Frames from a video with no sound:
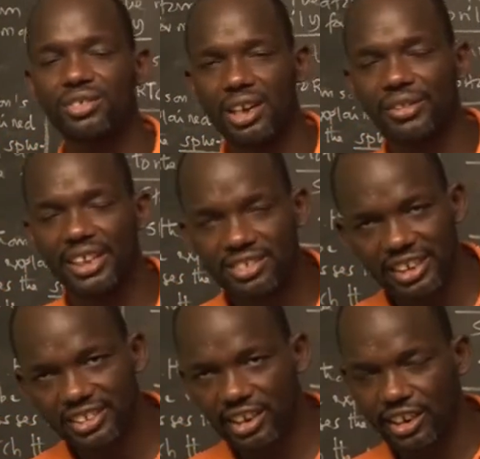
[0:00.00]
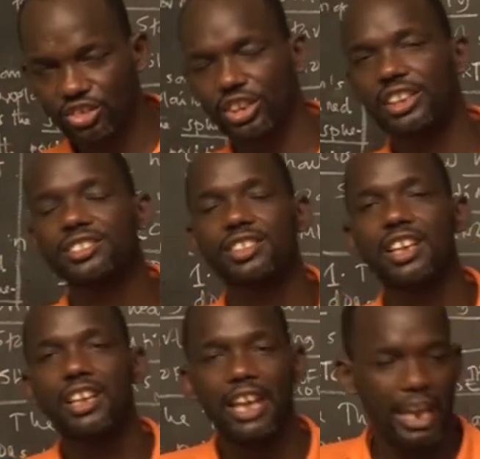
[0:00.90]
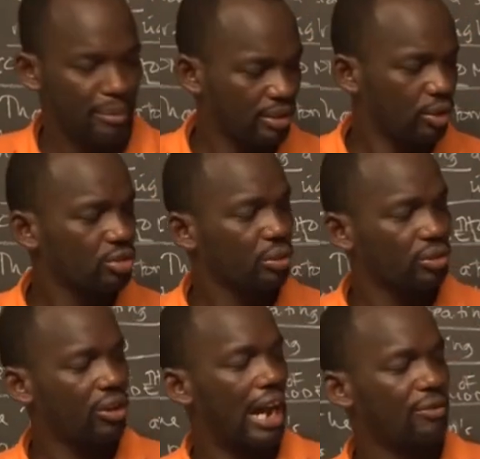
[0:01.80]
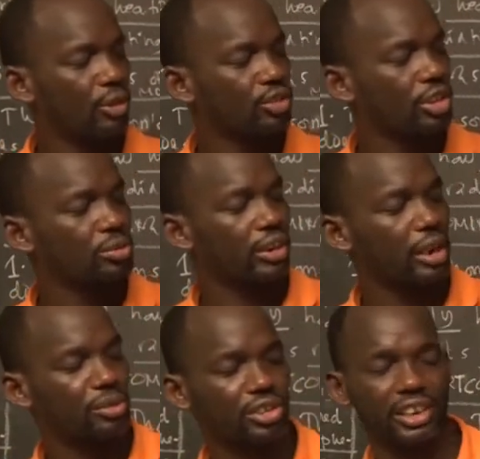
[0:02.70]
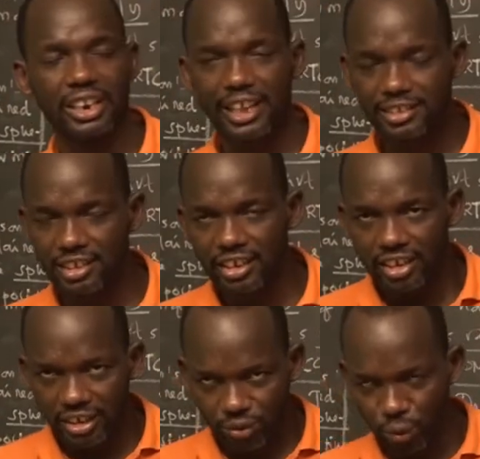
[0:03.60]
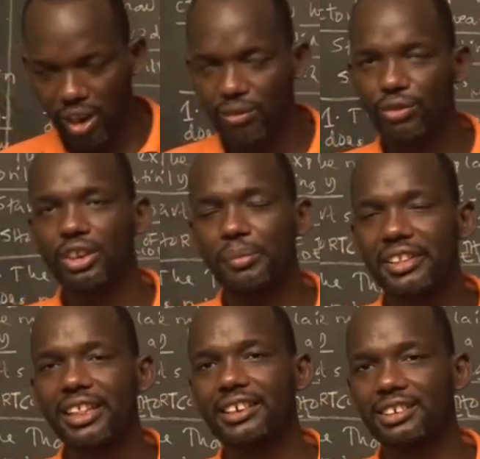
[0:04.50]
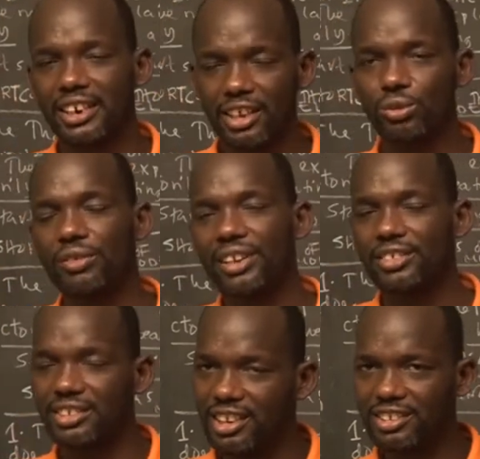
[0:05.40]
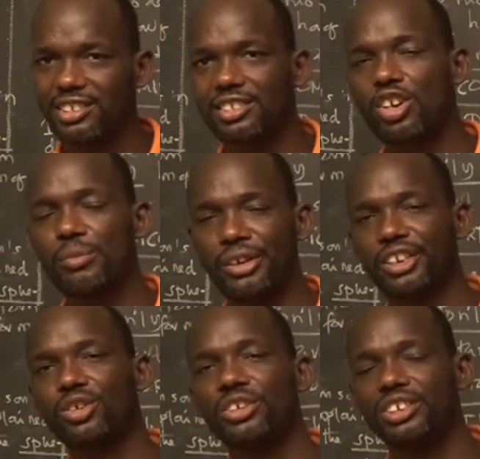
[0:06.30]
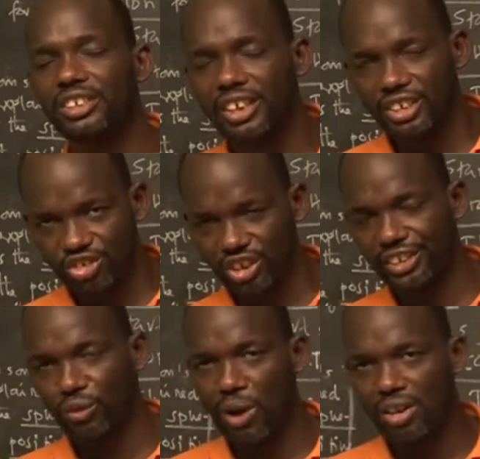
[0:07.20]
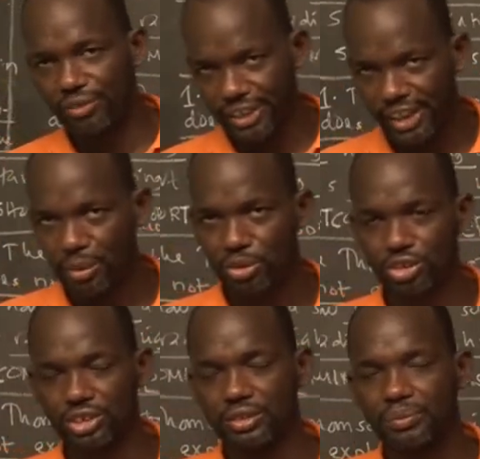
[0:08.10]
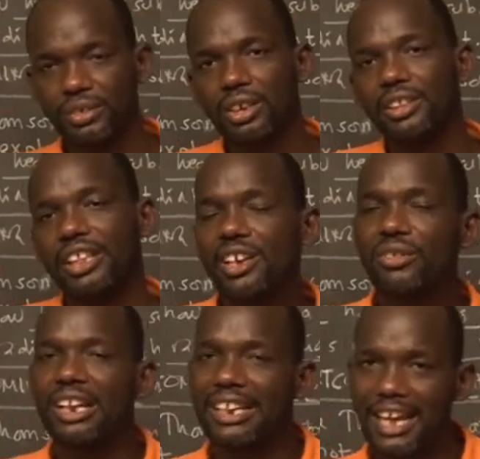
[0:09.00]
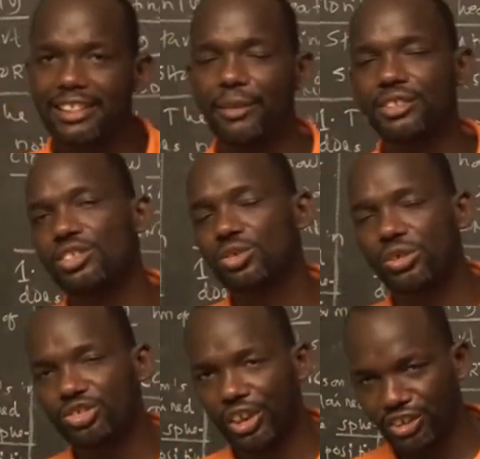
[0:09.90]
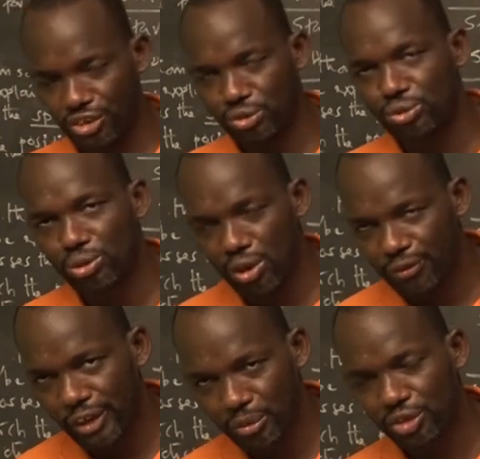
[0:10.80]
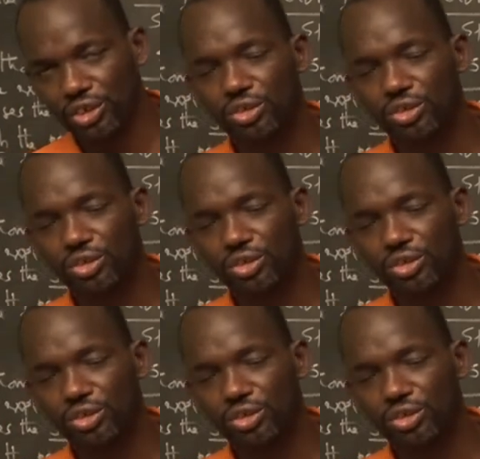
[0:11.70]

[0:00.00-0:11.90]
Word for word: Southern Tanzania shillings, and but also we do have conceptual chemistry class twelve. It means that in class twelve, that this is commonly called the Chandi one of the chemistry. Then the other ones is called Chandi two of chemistry.